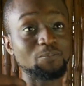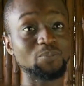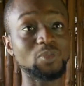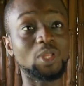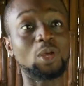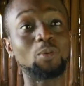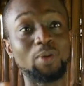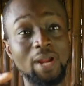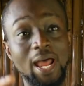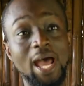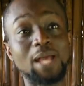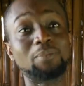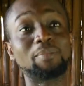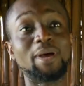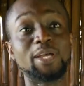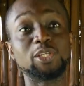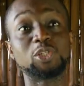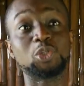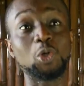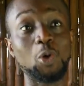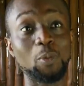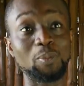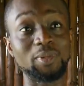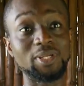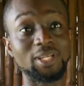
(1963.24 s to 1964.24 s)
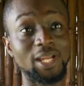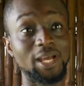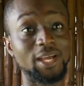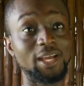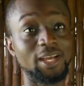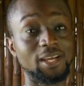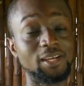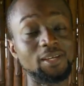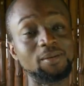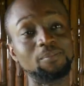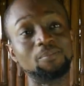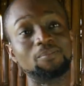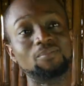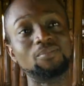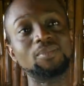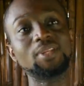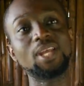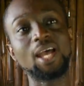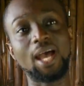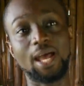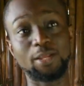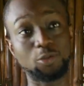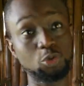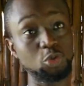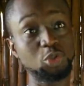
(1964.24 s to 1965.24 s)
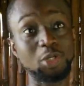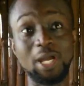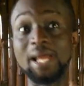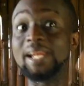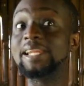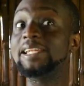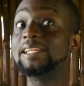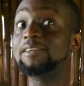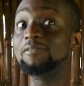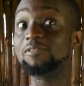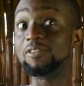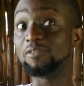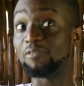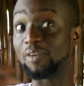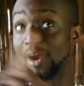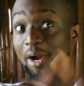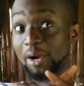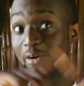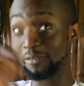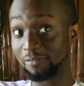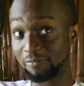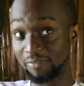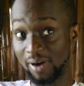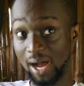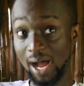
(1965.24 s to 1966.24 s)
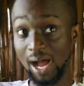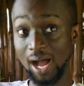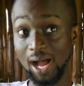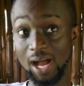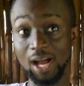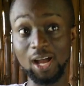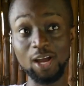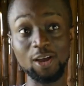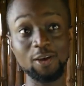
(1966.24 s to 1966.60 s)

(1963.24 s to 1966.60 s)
had my job I told you I lived very far